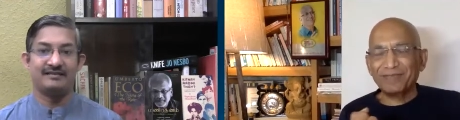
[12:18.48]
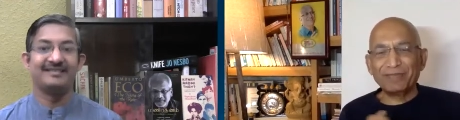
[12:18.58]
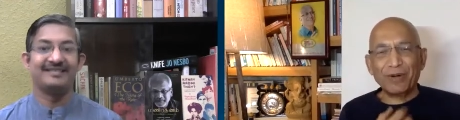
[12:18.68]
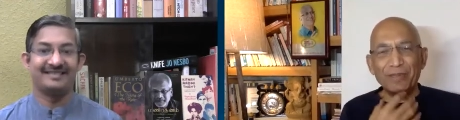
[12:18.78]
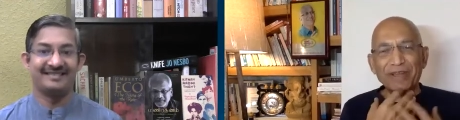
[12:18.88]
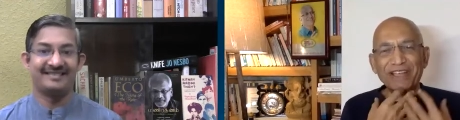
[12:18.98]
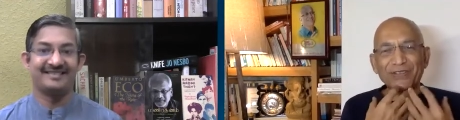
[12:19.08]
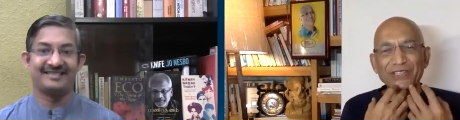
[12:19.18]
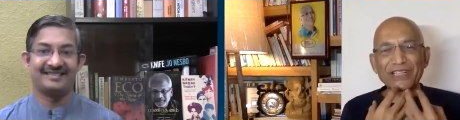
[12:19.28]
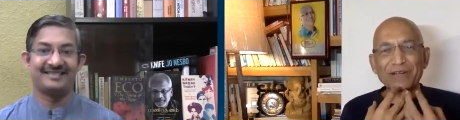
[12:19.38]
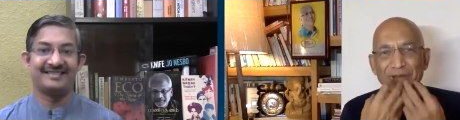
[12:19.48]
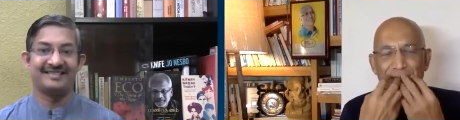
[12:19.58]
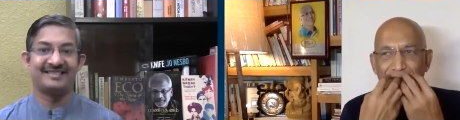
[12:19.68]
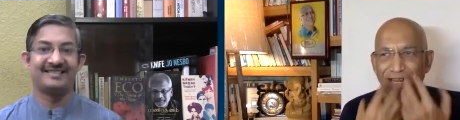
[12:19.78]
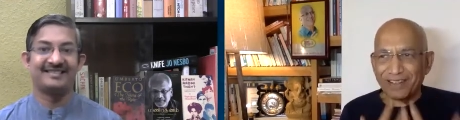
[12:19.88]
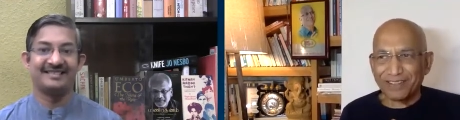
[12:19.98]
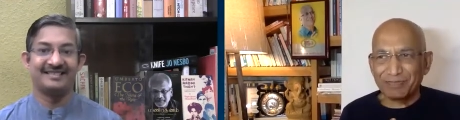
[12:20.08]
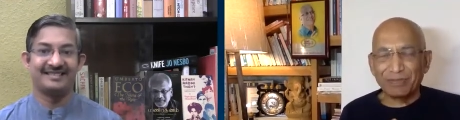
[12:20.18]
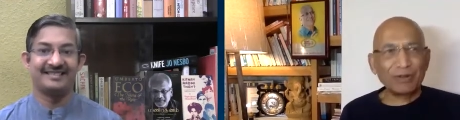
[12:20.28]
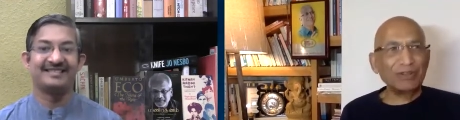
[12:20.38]
Speaker 1: Bombay was in my breath.
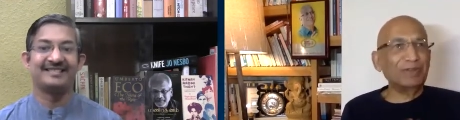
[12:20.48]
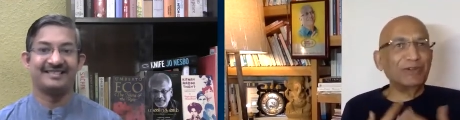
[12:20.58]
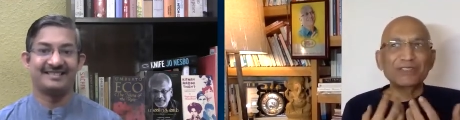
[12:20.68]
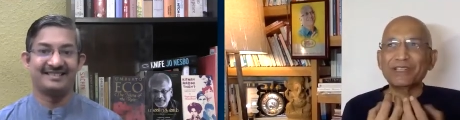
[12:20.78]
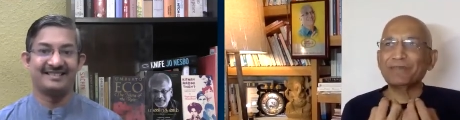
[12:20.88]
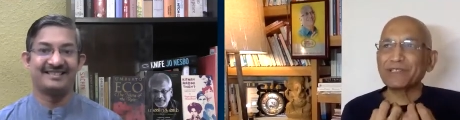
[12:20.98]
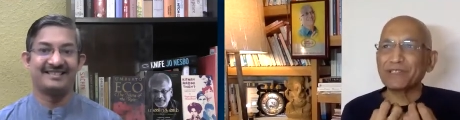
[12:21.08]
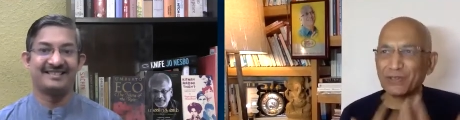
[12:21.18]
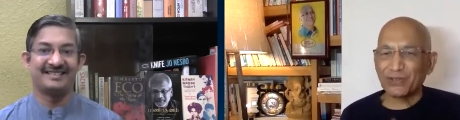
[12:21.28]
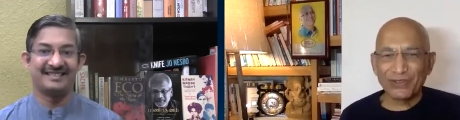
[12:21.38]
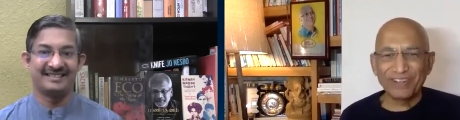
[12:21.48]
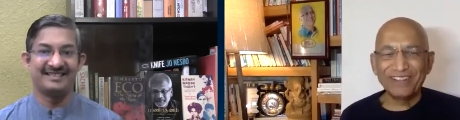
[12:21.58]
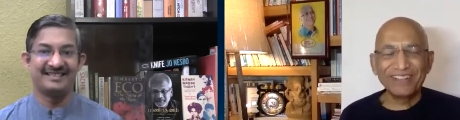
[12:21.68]
Bombay was in my soul.